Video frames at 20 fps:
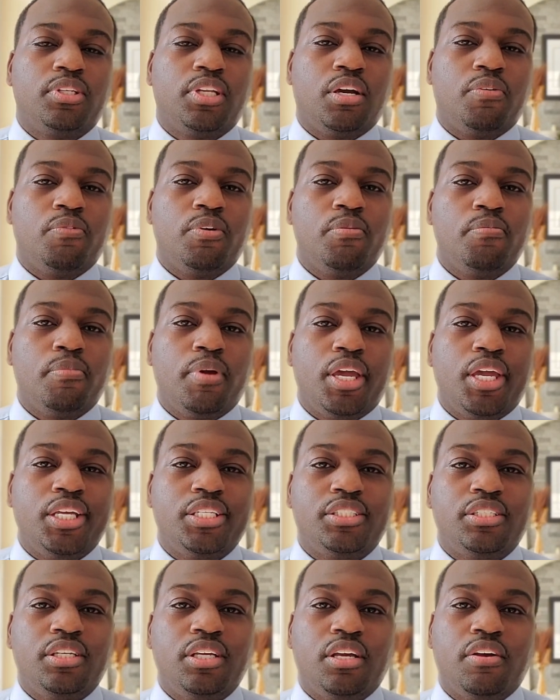that we may
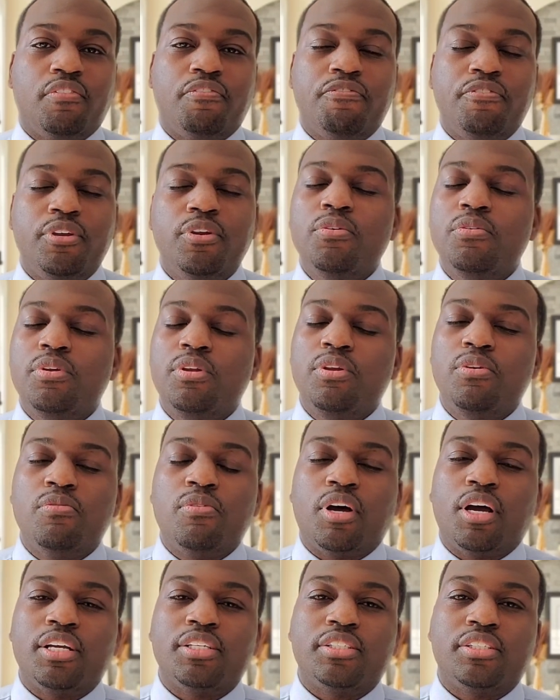see a few
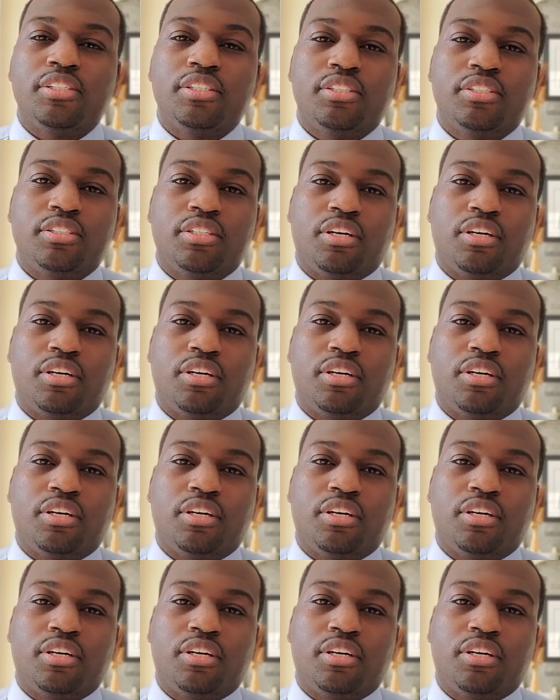nuances